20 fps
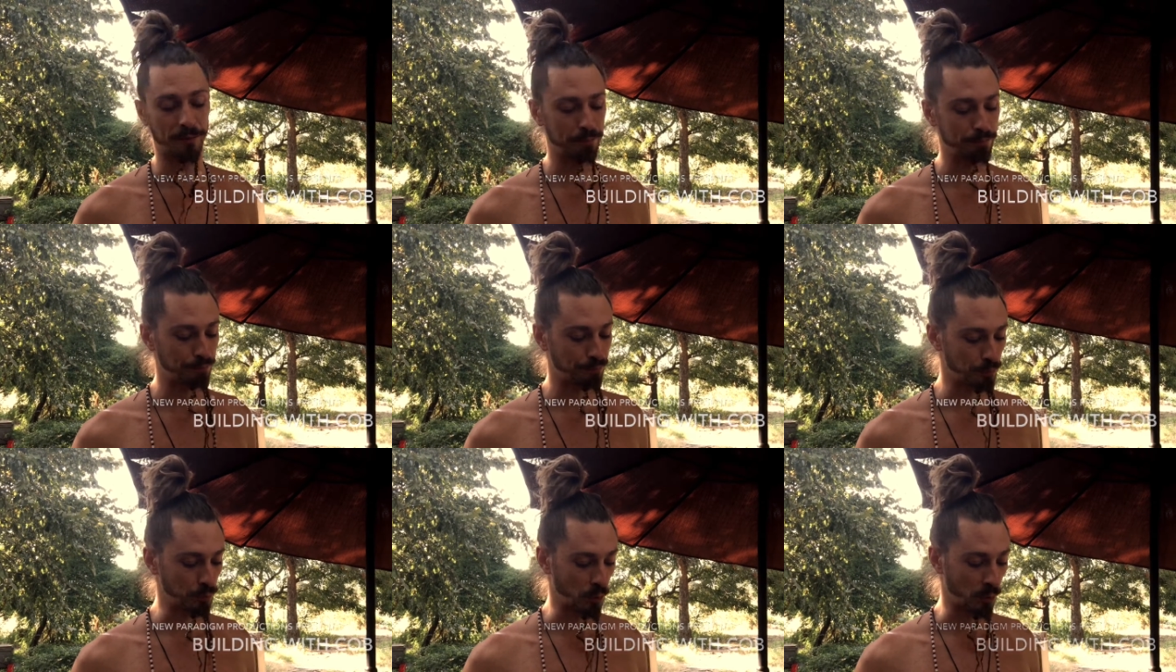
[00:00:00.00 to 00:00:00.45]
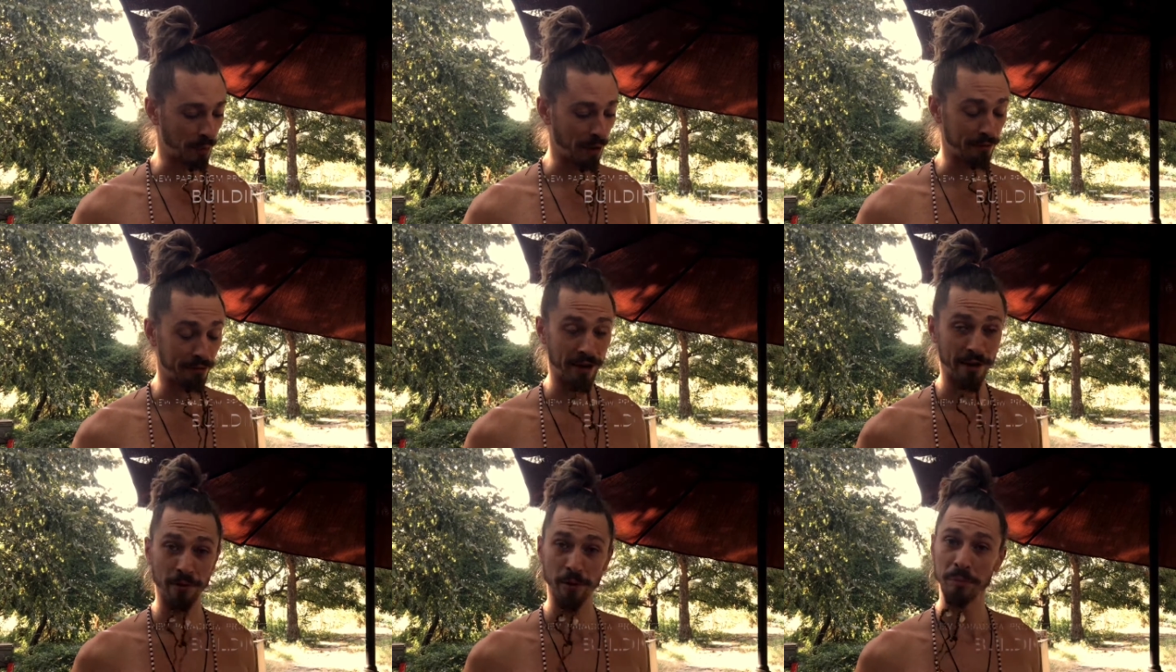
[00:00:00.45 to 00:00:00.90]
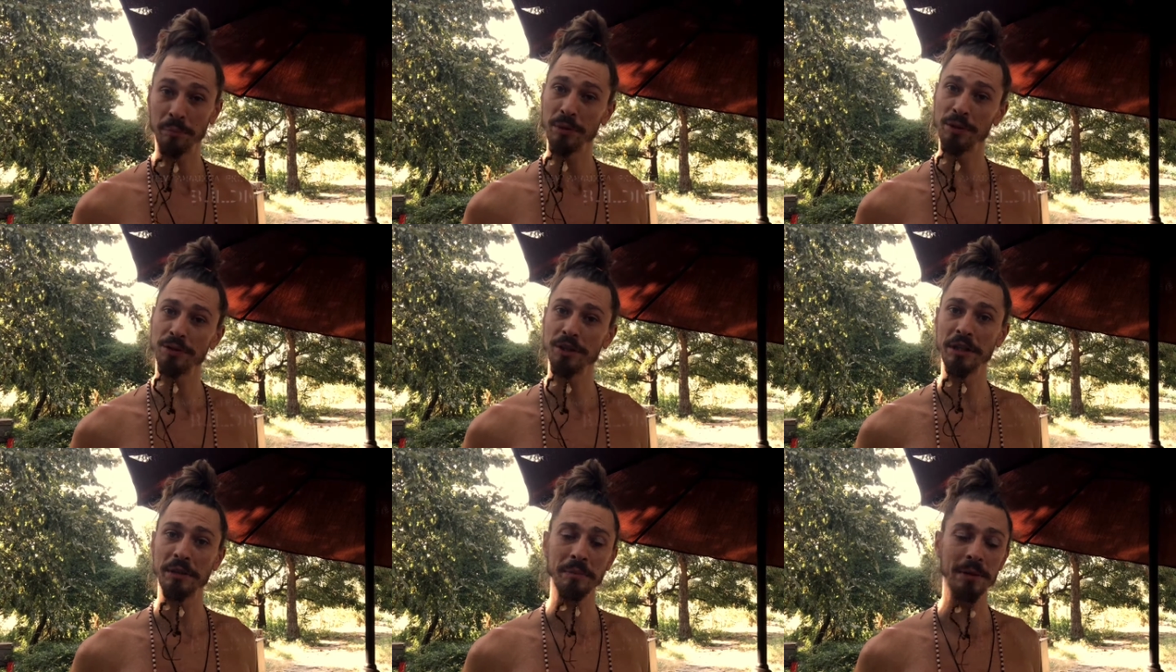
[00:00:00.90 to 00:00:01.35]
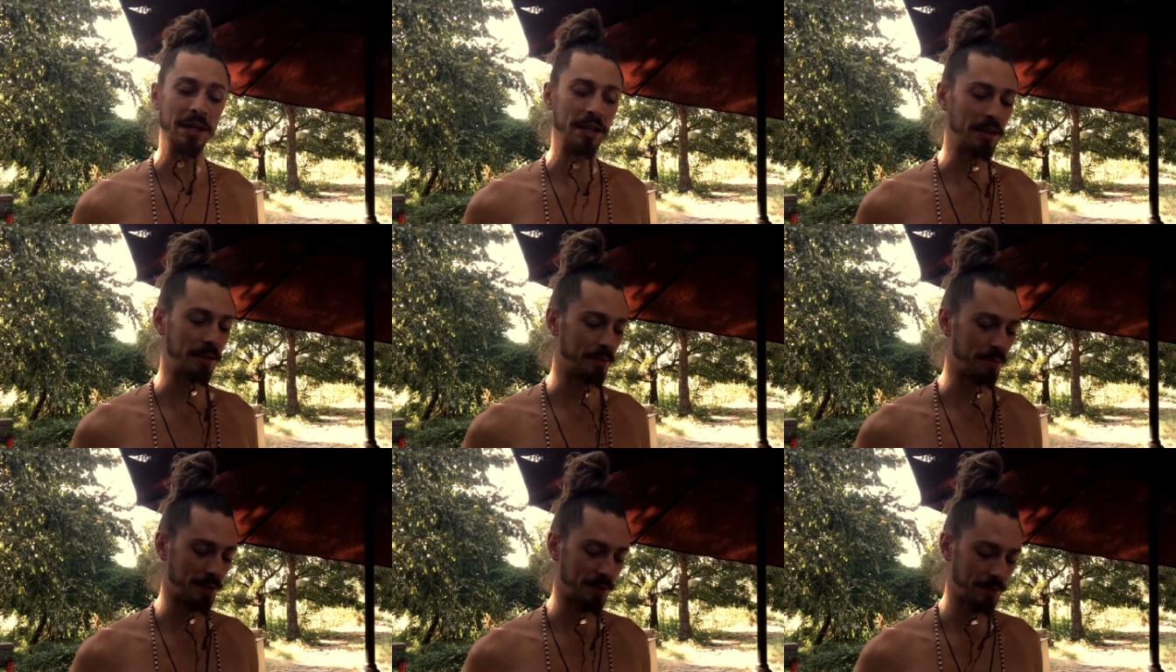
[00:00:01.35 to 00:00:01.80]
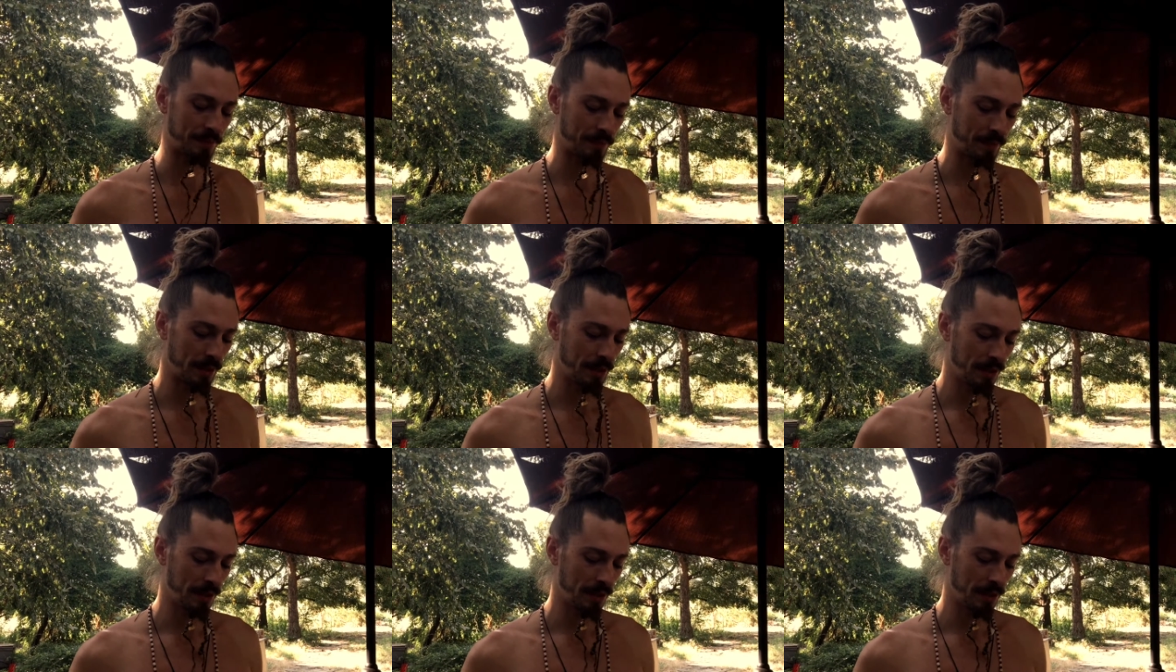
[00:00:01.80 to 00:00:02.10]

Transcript: one of my favorite building mediums.